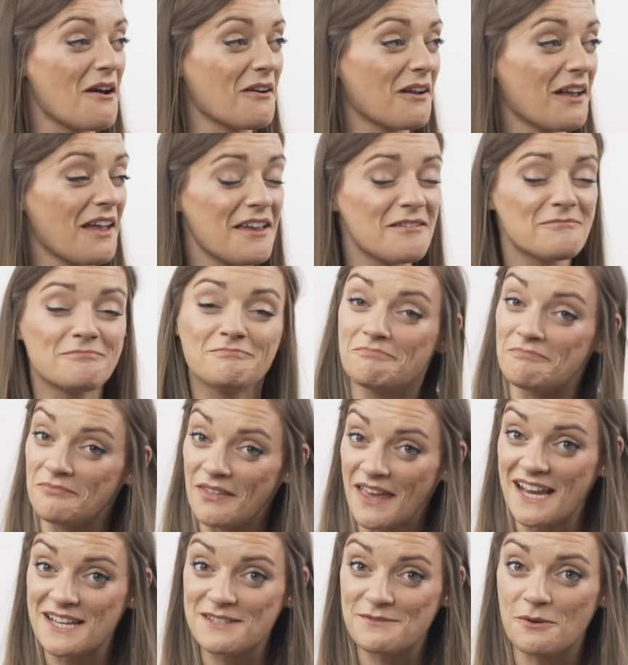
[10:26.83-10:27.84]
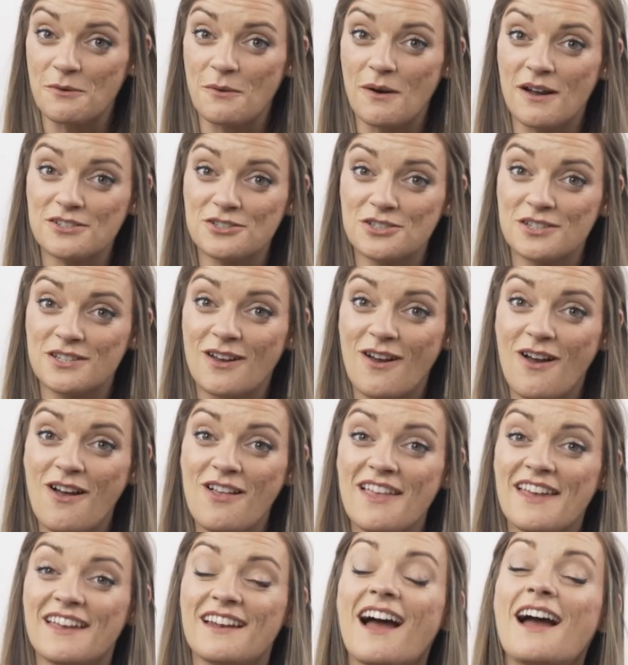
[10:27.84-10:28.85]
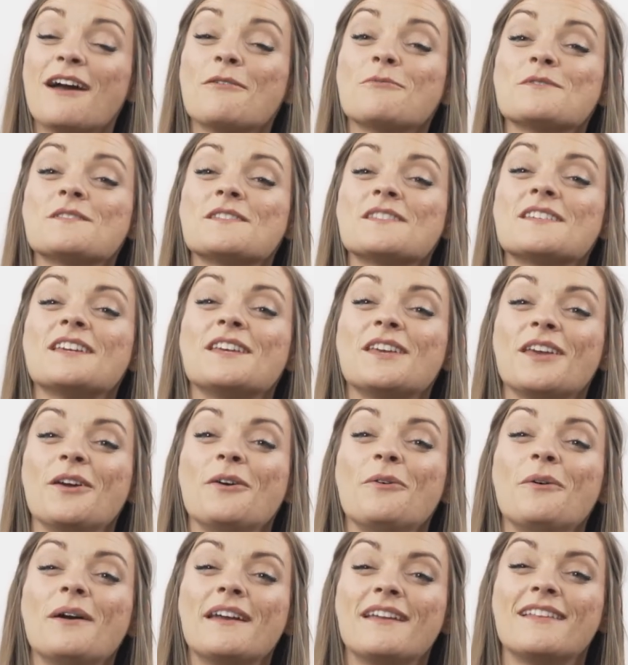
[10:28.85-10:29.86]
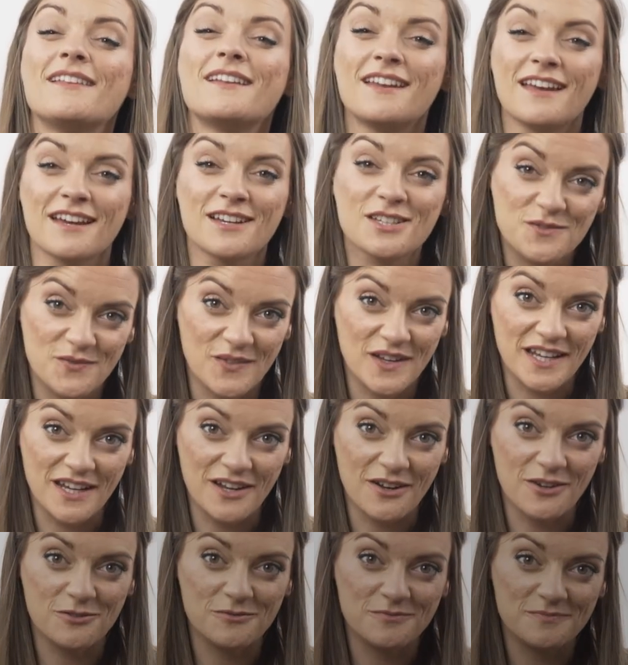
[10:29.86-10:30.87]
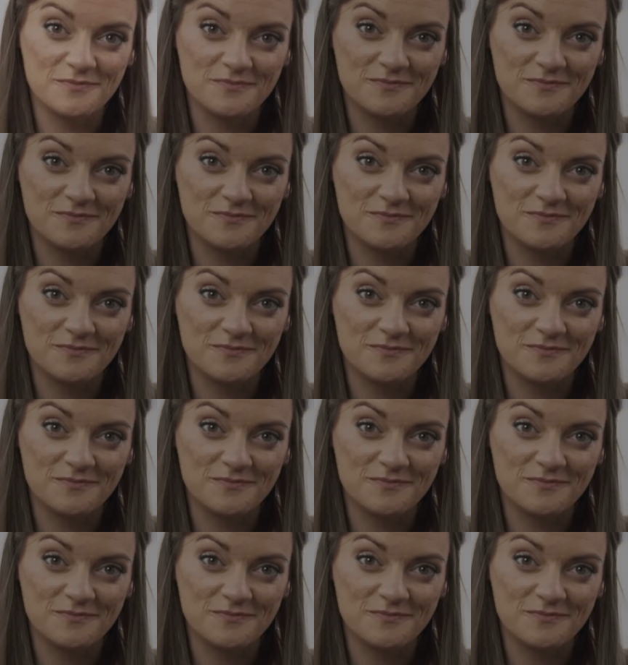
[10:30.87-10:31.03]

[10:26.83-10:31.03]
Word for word: Okay, thanks for watching y'all, and I will see you in the next video.